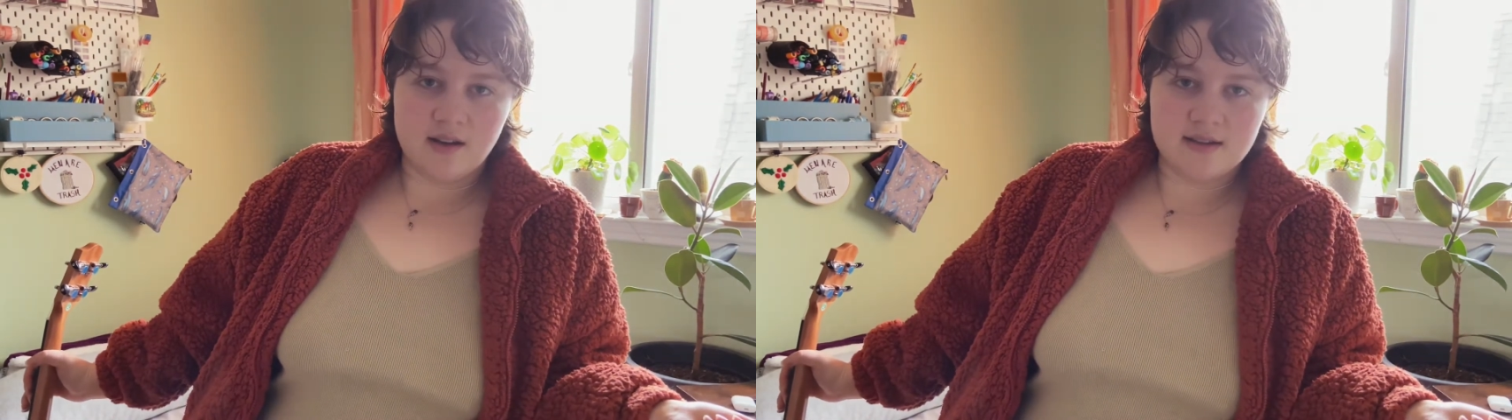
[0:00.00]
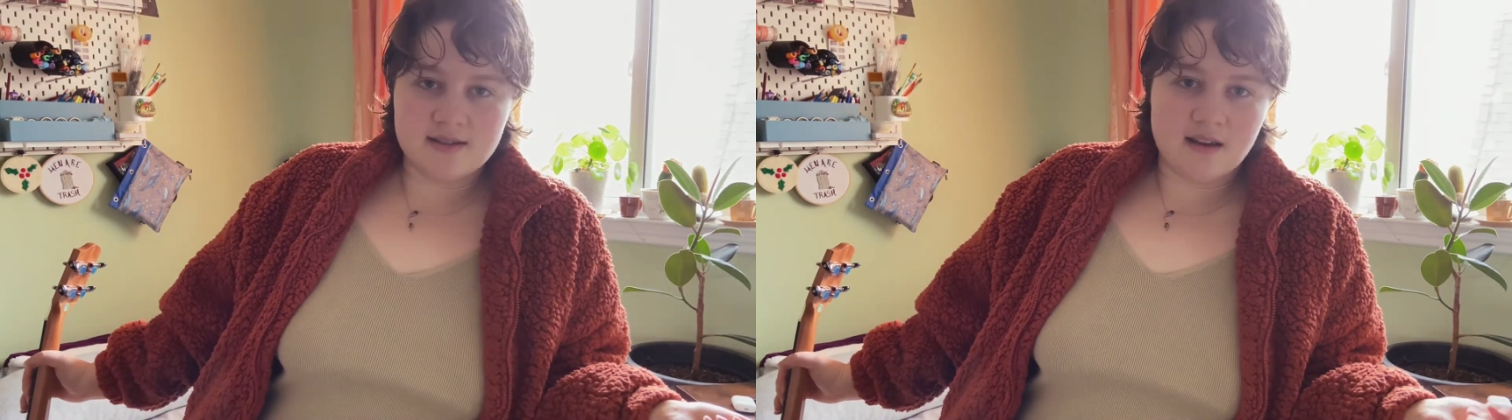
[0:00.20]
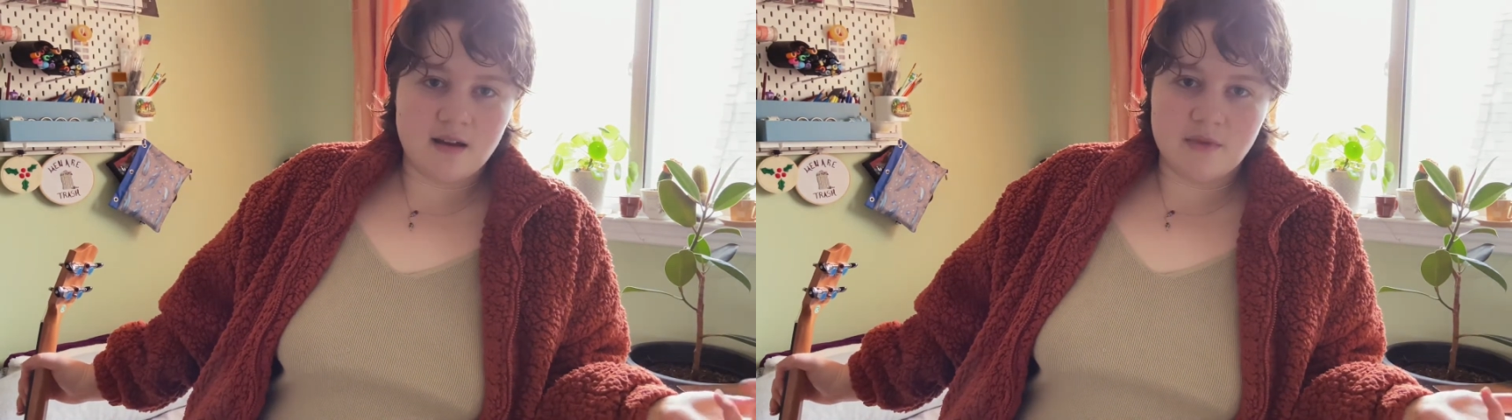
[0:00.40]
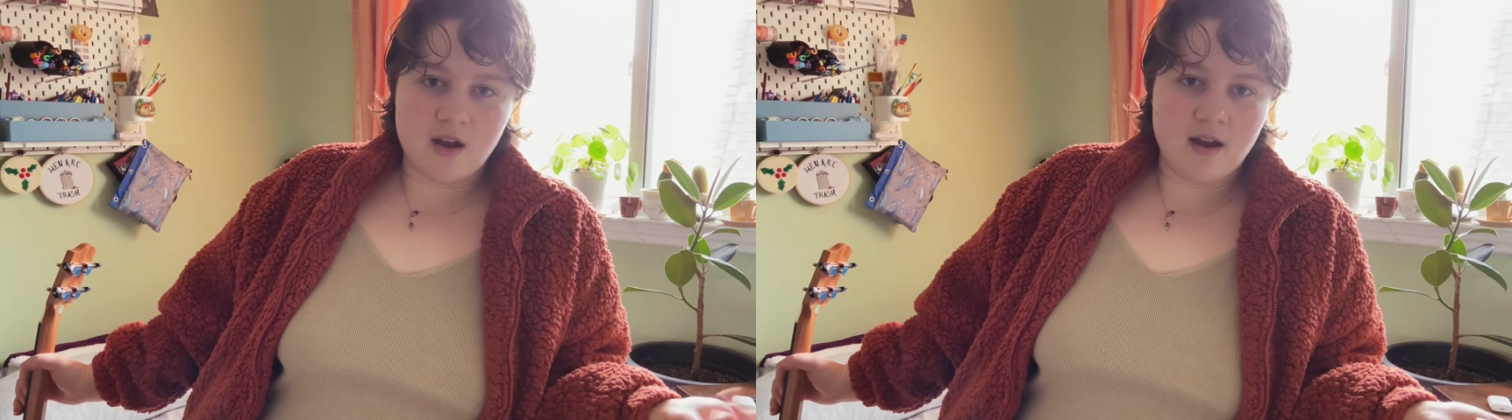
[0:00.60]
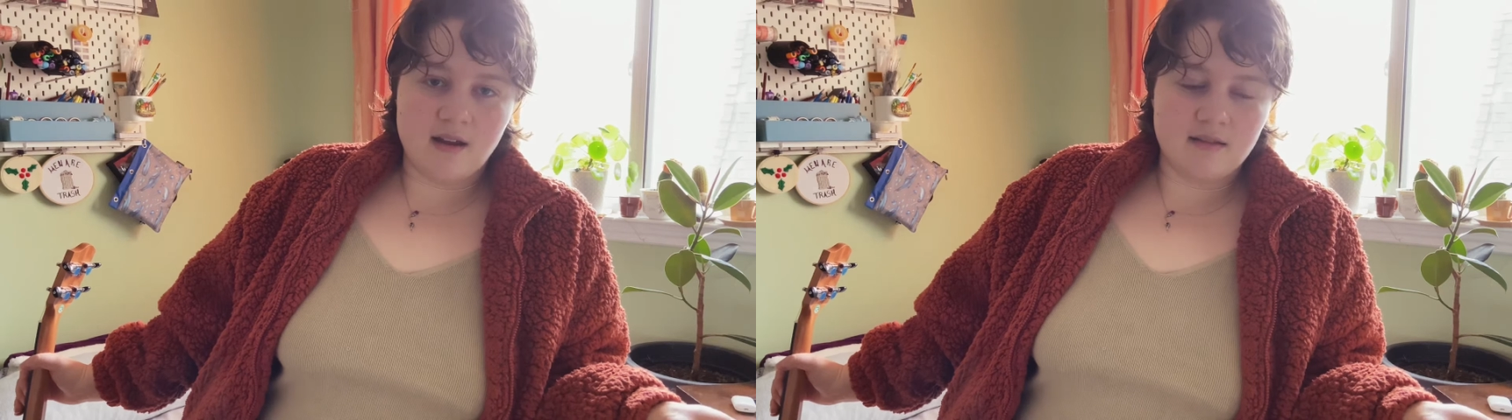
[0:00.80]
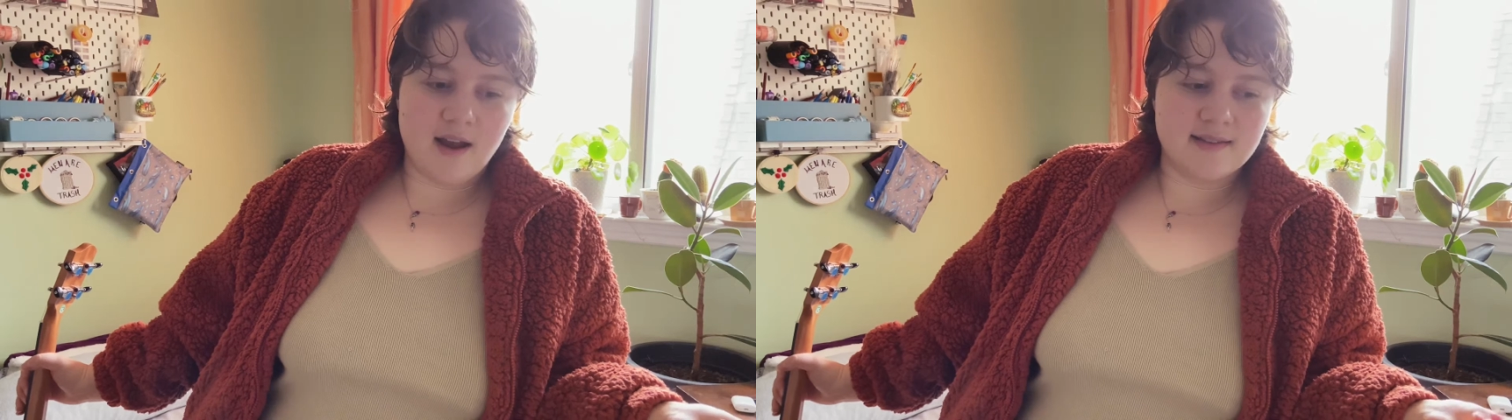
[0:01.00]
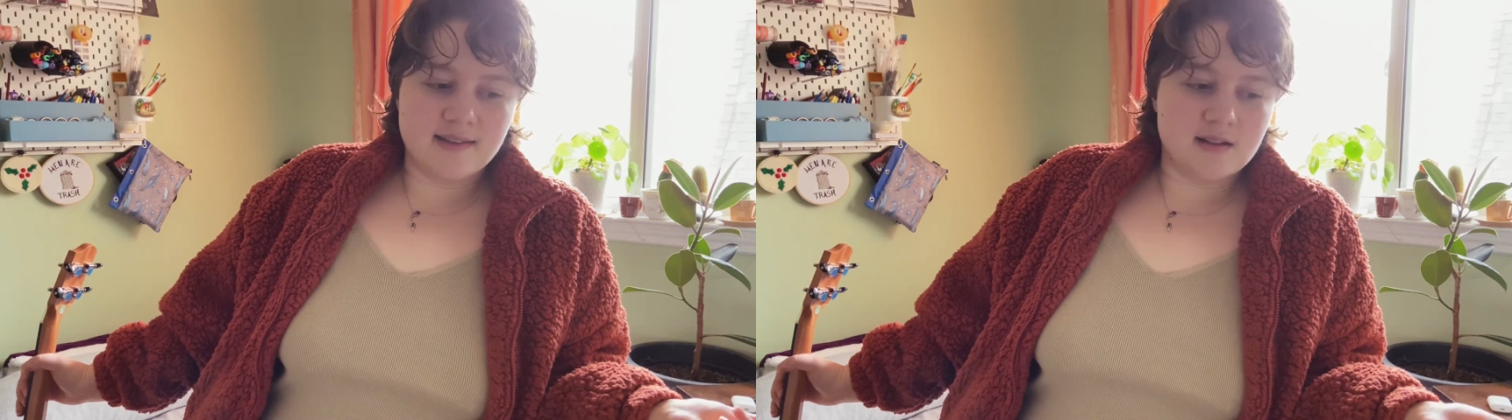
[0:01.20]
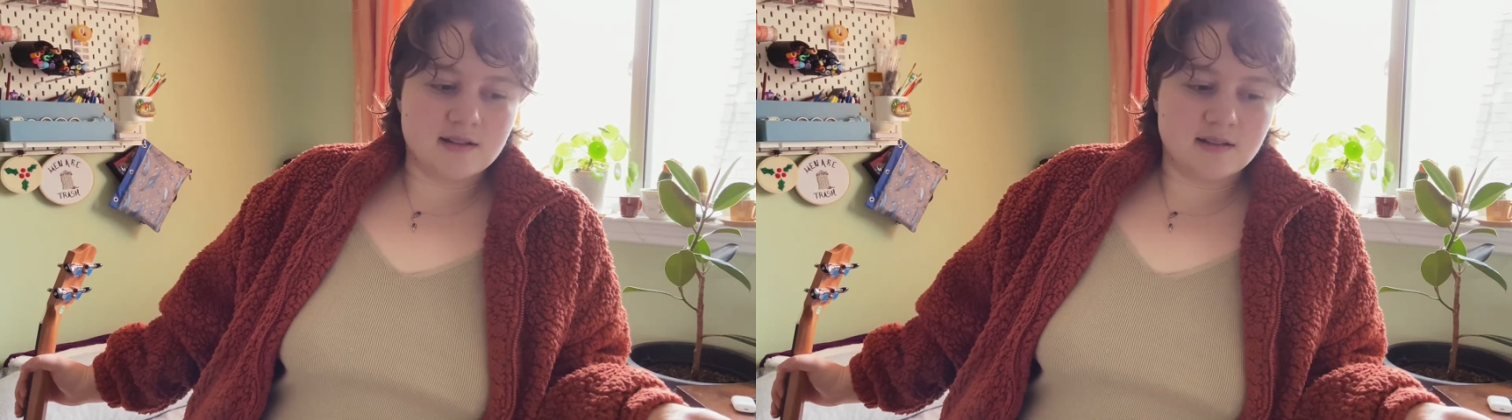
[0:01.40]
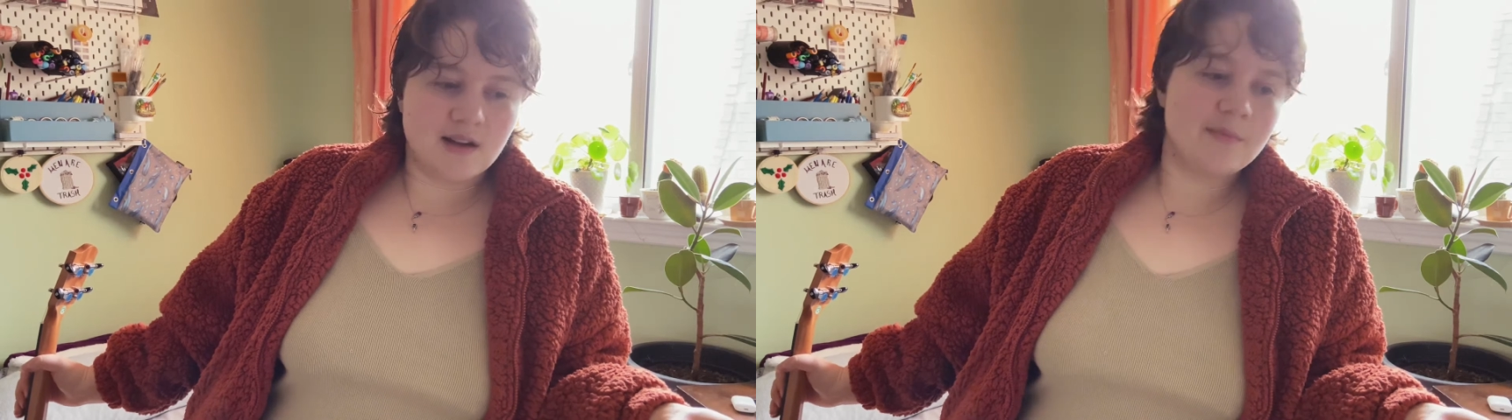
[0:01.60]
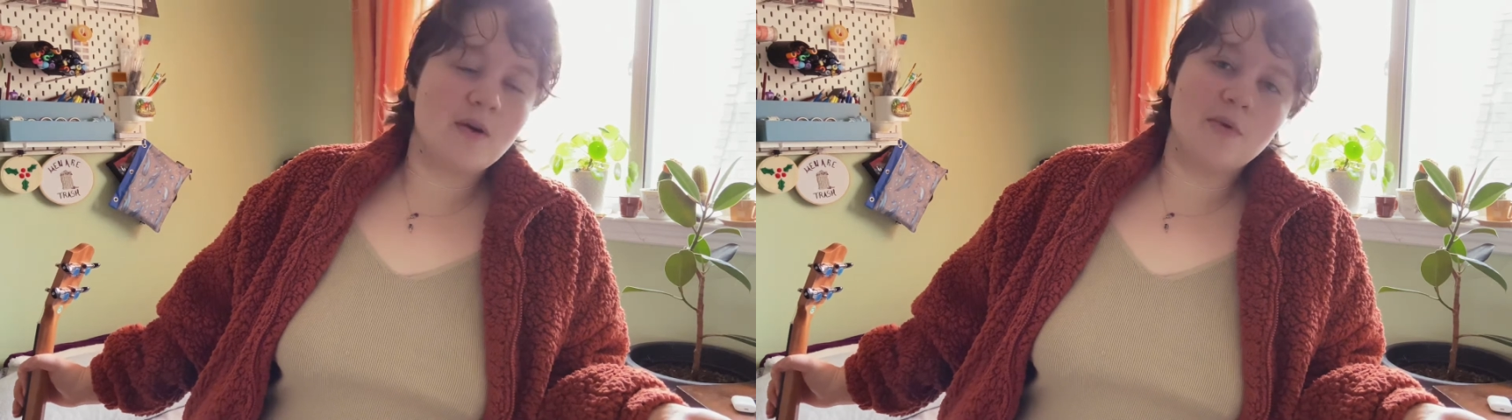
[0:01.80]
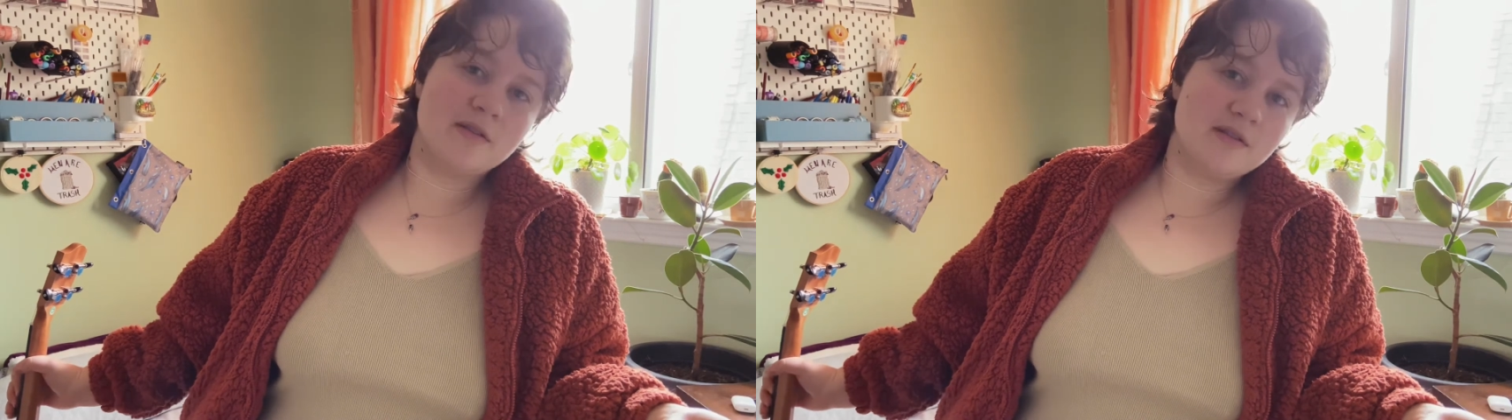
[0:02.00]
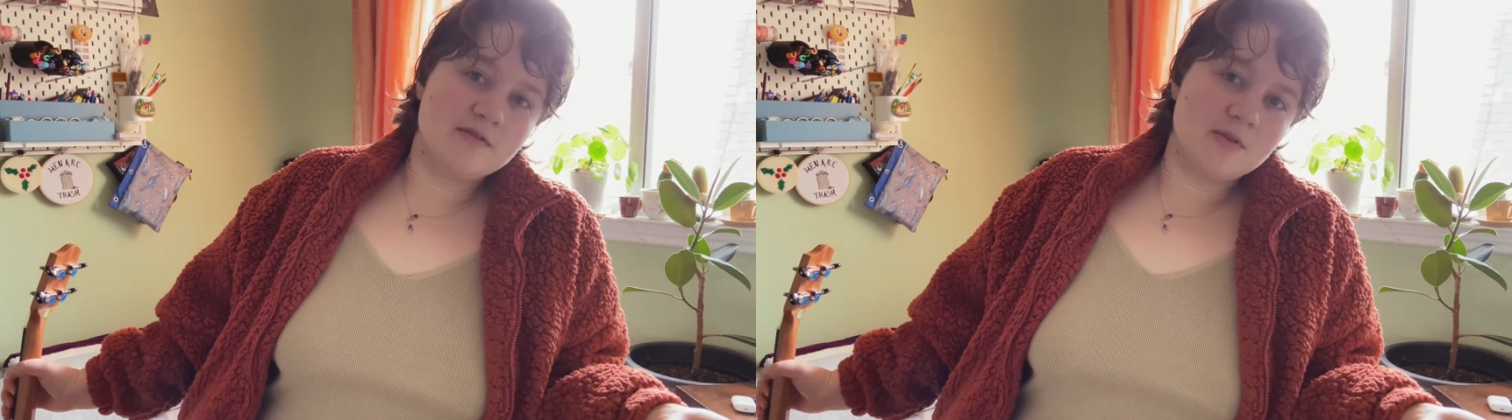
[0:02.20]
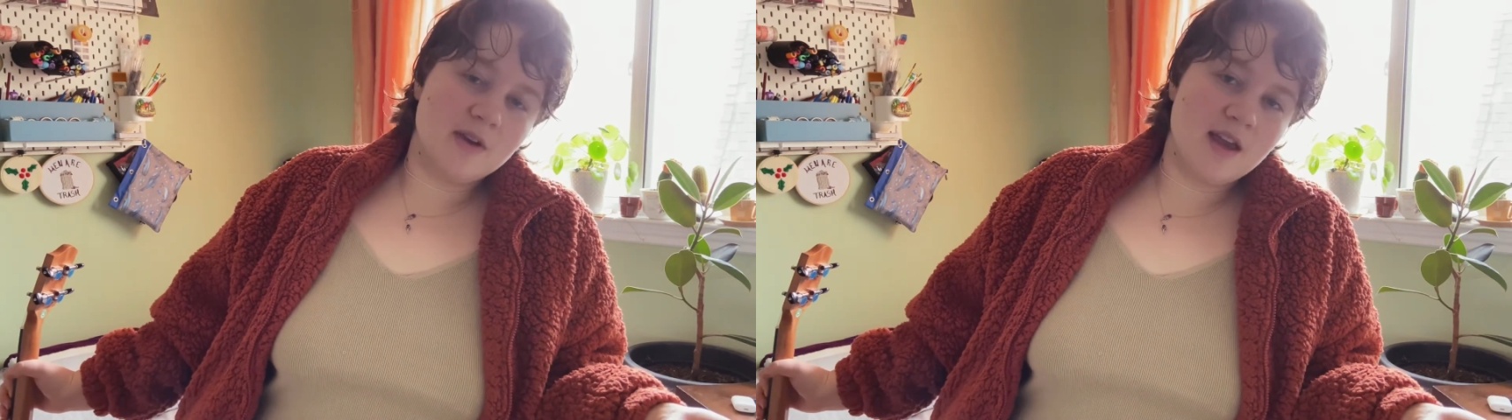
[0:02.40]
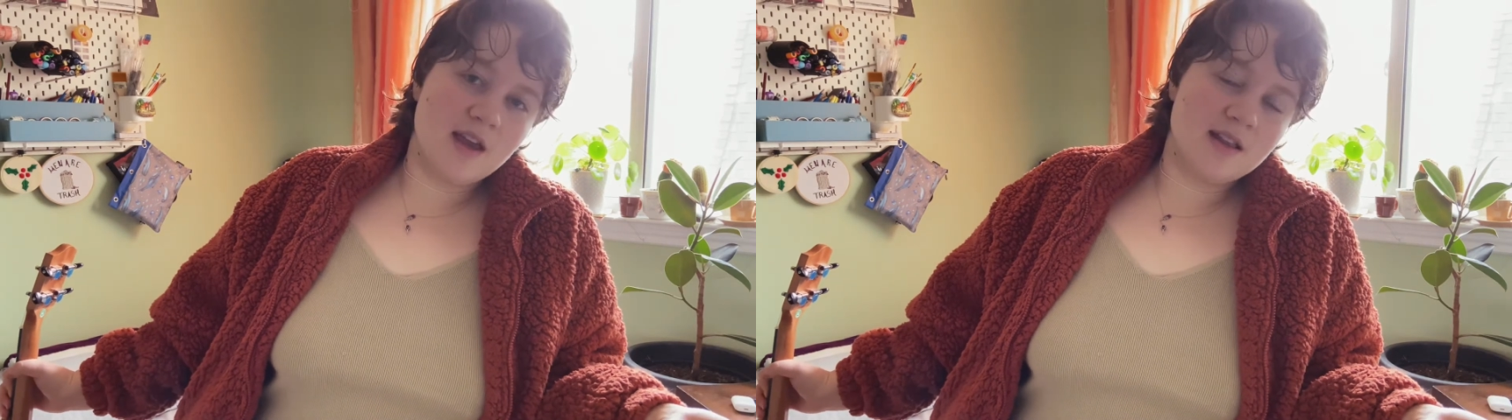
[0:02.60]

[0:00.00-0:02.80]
it's like I suck and I'm not worthy of doing it,